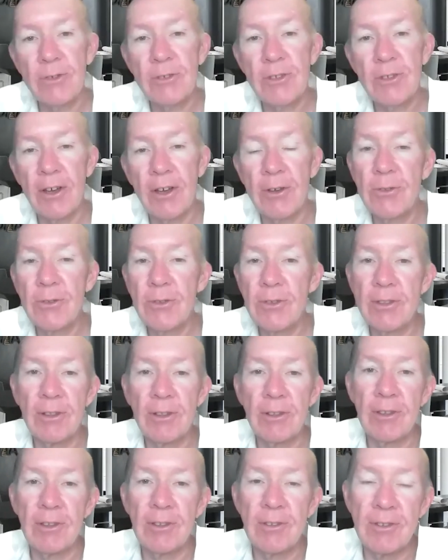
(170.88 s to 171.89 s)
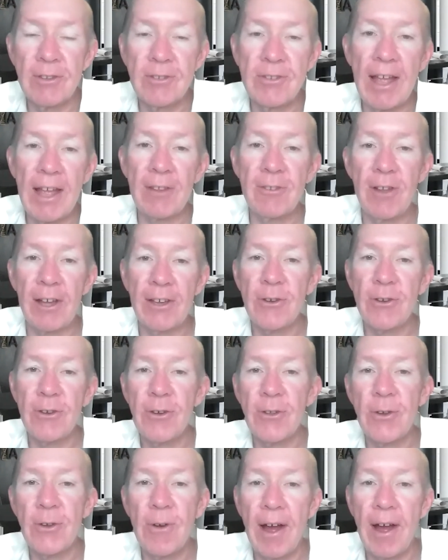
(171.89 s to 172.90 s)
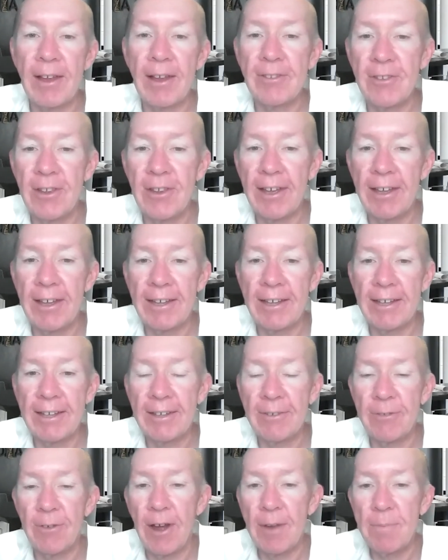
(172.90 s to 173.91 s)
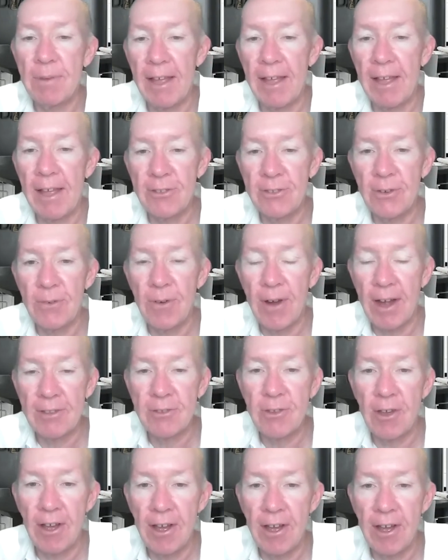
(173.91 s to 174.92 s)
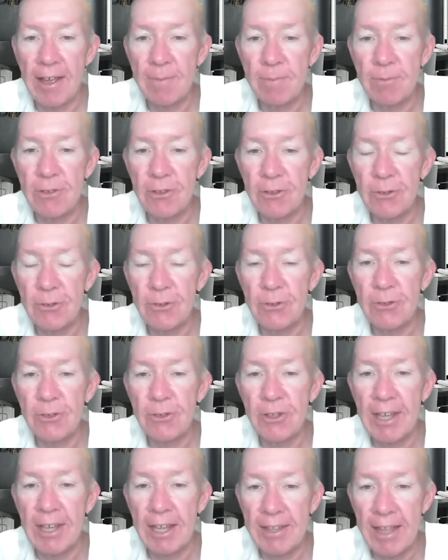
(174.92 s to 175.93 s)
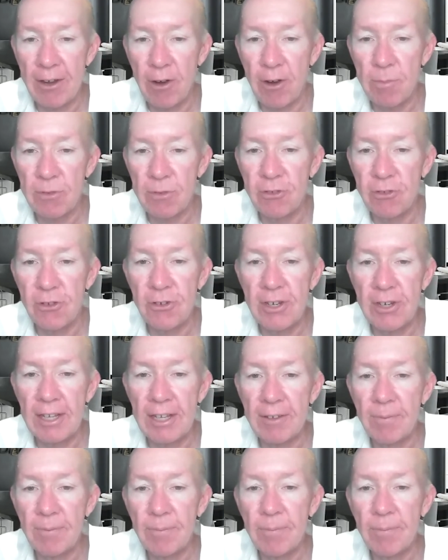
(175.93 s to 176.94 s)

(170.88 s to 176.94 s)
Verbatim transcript: so, it sounds like you're the right, uh, right place at the right time to, to get that opportunity.